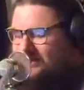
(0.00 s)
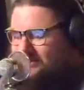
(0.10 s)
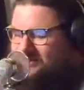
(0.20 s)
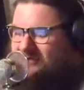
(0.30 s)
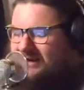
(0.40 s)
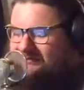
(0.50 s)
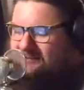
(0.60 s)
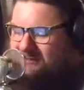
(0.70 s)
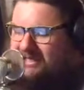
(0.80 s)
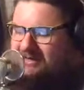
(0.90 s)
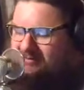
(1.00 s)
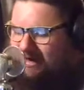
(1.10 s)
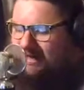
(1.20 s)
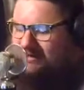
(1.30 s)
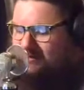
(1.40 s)
You still have to play it
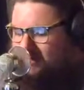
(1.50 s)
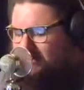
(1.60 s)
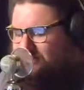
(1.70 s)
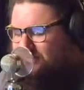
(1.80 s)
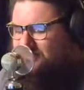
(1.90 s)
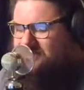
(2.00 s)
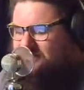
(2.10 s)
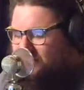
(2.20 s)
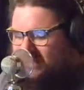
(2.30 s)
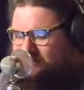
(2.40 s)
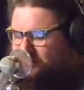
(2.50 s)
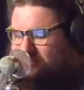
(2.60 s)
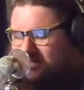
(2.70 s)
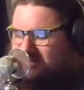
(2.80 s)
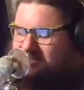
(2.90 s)
right, or else you just may as well
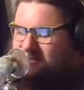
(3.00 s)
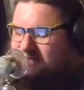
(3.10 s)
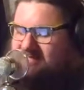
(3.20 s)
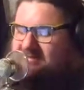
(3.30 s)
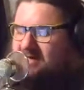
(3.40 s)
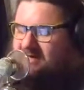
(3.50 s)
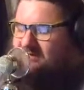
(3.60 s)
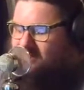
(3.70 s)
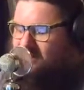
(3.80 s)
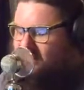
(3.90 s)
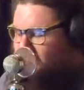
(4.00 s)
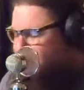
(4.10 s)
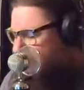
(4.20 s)
change up the entire song.